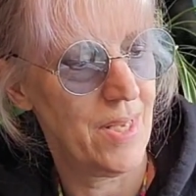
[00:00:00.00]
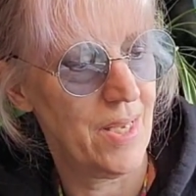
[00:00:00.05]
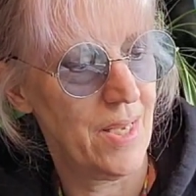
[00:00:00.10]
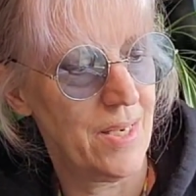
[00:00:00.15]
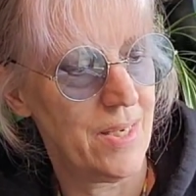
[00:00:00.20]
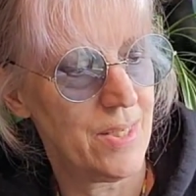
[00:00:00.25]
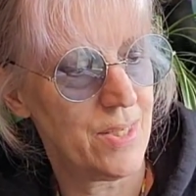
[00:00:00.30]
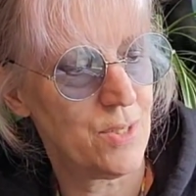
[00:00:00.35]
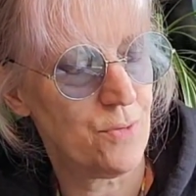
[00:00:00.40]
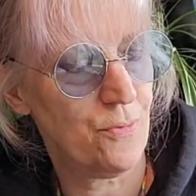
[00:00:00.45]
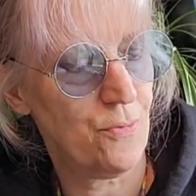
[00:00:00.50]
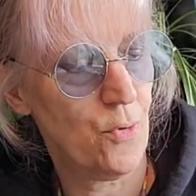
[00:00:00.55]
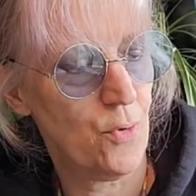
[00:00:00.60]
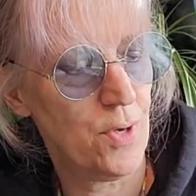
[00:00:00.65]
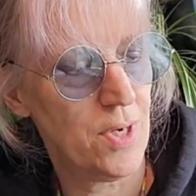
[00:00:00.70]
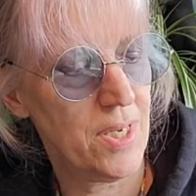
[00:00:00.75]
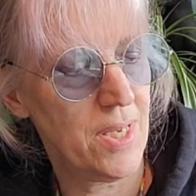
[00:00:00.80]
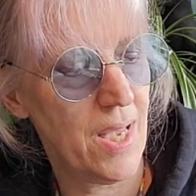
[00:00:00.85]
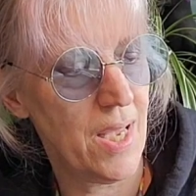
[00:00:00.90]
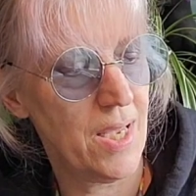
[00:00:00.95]
and it's
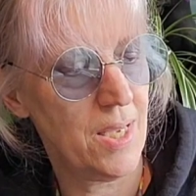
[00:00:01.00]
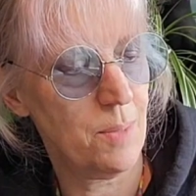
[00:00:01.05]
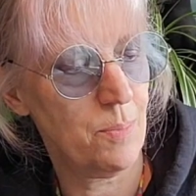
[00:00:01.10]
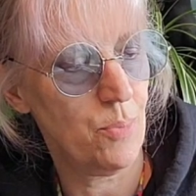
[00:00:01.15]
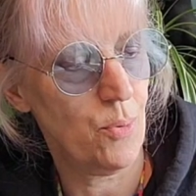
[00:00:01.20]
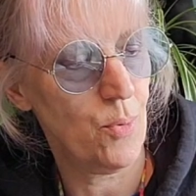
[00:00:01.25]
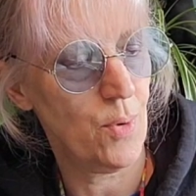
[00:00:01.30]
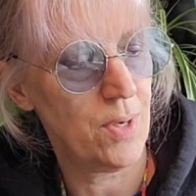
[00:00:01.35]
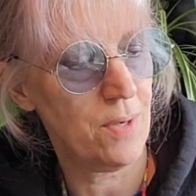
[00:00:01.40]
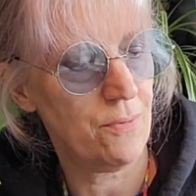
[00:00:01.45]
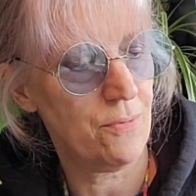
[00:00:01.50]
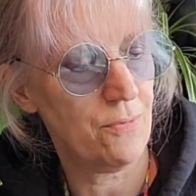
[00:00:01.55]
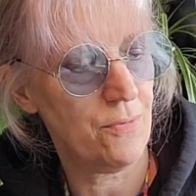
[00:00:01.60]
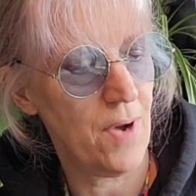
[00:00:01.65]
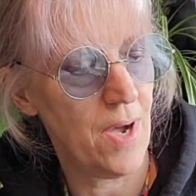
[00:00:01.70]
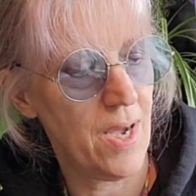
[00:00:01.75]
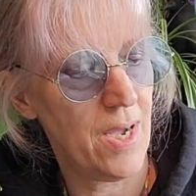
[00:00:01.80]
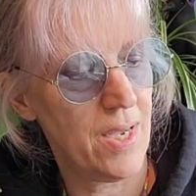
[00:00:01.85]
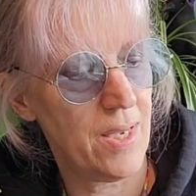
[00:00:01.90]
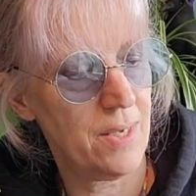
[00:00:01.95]

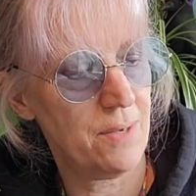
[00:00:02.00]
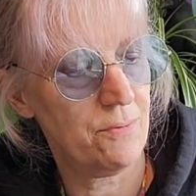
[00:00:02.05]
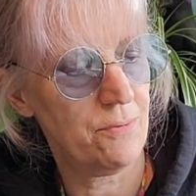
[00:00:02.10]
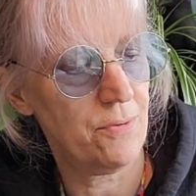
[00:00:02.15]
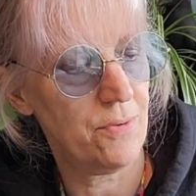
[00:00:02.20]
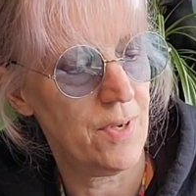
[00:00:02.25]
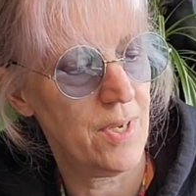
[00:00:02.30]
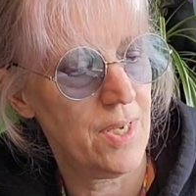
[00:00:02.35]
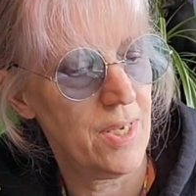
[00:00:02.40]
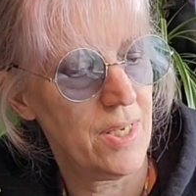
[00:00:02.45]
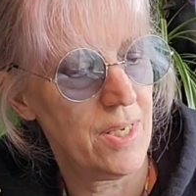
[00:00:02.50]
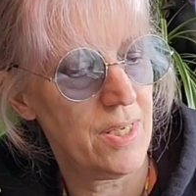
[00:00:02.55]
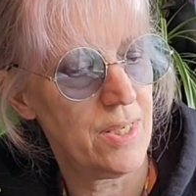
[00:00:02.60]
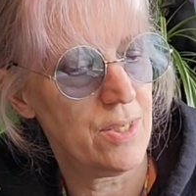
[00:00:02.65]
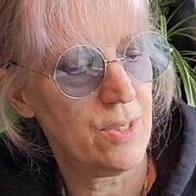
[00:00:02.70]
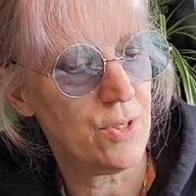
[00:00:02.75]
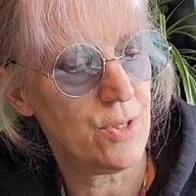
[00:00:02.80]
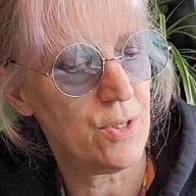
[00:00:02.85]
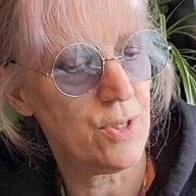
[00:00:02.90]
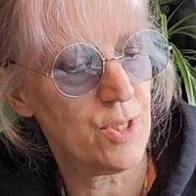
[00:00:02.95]
48.5
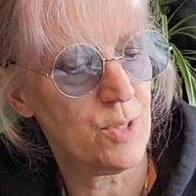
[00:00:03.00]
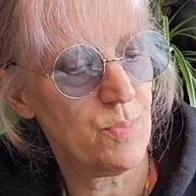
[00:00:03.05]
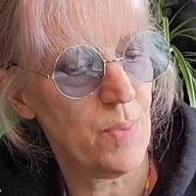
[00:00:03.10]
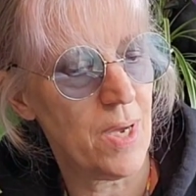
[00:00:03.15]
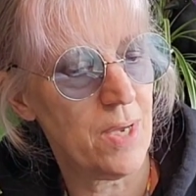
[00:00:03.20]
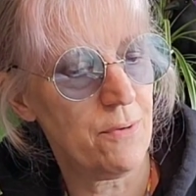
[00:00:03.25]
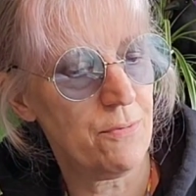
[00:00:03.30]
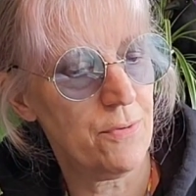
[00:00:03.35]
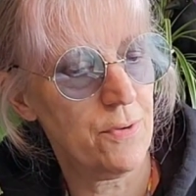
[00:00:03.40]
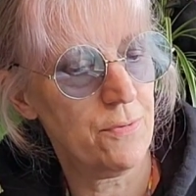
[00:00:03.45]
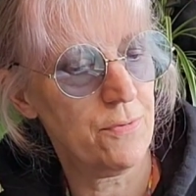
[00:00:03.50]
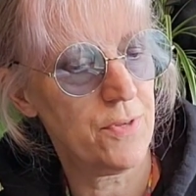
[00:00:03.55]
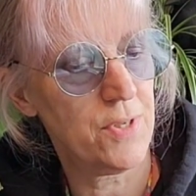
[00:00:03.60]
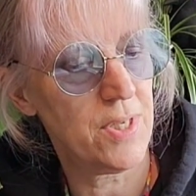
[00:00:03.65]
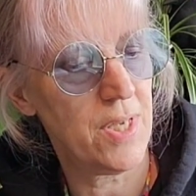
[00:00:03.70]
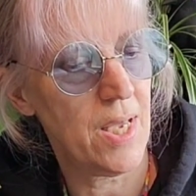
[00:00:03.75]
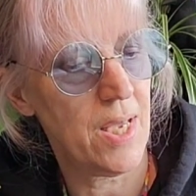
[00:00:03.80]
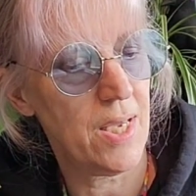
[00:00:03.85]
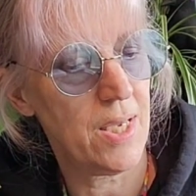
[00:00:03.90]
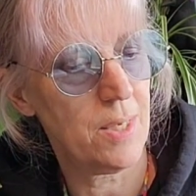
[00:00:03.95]
inches by
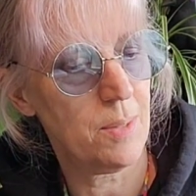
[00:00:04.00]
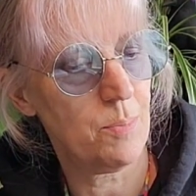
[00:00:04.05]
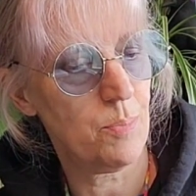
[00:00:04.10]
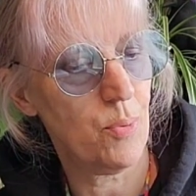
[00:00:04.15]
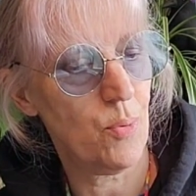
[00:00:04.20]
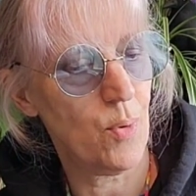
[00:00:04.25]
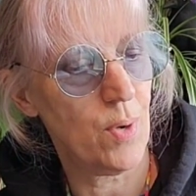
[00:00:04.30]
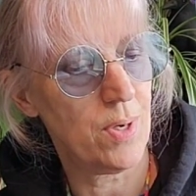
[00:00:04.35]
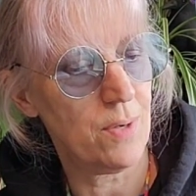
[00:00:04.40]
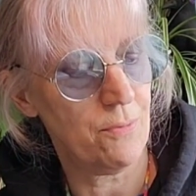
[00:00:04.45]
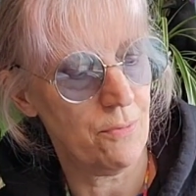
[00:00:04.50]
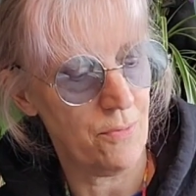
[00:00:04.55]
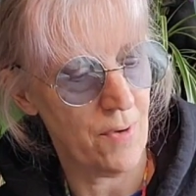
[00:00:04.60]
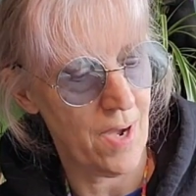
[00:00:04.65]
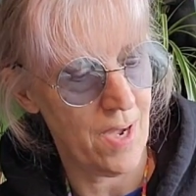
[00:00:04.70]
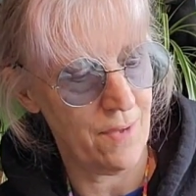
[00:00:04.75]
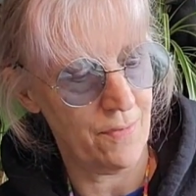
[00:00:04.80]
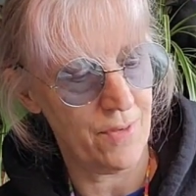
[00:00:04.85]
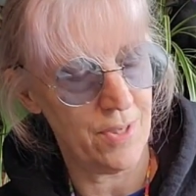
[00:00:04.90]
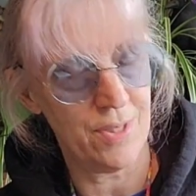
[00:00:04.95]

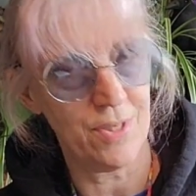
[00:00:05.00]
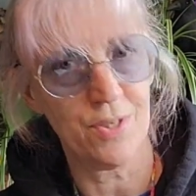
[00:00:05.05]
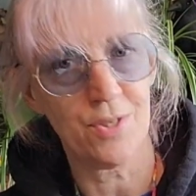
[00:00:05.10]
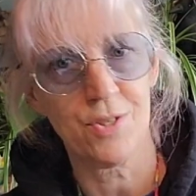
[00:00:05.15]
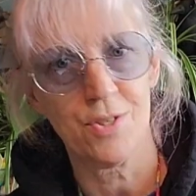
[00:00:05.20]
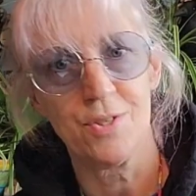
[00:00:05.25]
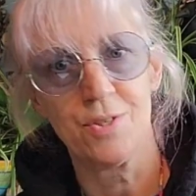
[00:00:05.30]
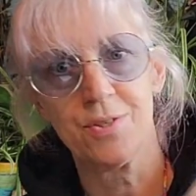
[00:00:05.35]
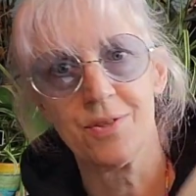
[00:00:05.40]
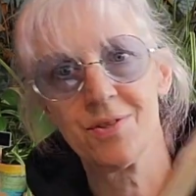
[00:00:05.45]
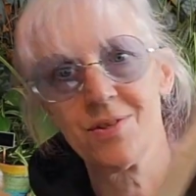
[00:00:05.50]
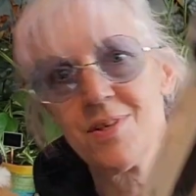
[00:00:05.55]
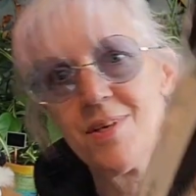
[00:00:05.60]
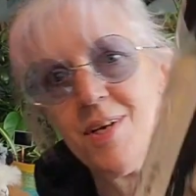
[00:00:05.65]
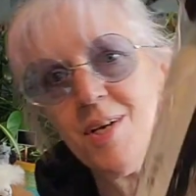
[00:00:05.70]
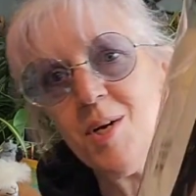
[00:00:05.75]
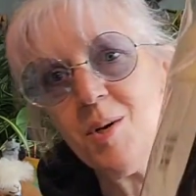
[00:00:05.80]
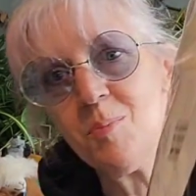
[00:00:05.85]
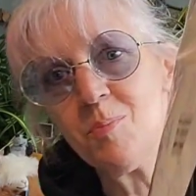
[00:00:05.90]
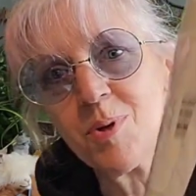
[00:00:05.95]
58.5 inches.
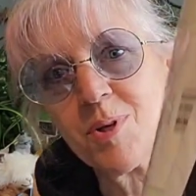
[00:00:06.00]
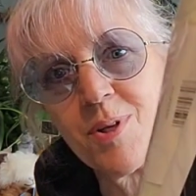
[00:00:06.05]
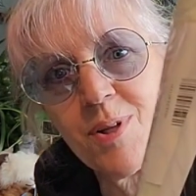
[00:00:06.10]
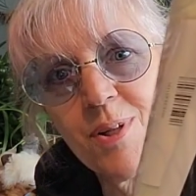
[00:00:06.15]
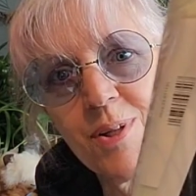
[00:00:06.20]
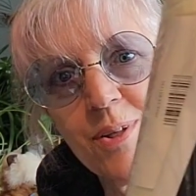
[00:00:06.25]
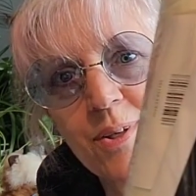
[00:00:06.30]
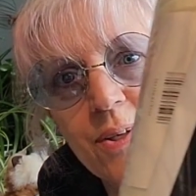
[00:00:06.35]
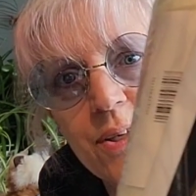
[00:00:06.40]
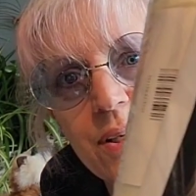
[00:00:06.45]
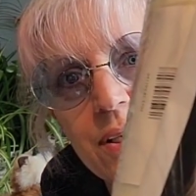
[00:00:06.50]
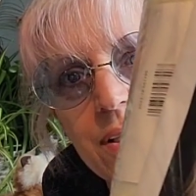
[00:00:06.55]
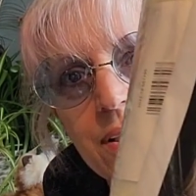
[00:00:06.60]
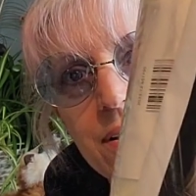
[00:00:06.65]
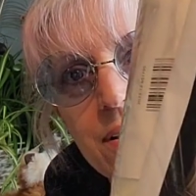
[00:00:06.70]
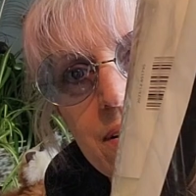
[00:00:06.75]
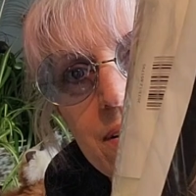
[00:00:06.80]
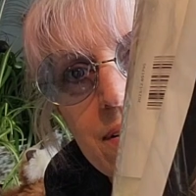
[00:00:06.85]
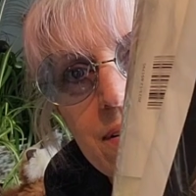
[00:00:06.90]
But look at